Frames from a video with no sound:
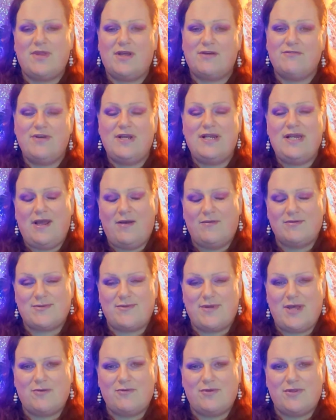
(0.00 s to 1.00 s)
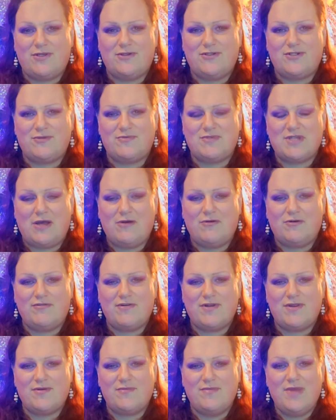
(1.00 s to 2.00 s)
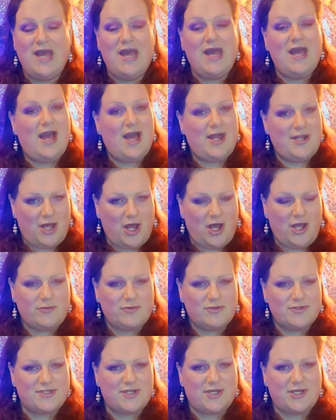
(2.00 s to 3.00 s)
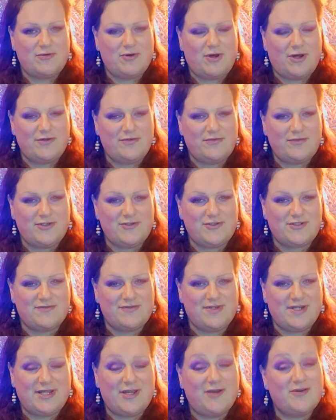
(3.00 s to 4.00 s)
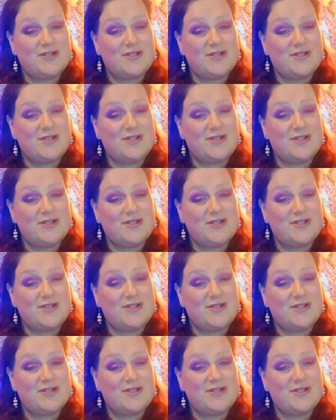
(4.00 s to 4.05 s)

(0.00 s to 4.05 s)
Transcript: That really helps me out with YouTube's algorithm, and I will see you on a future video.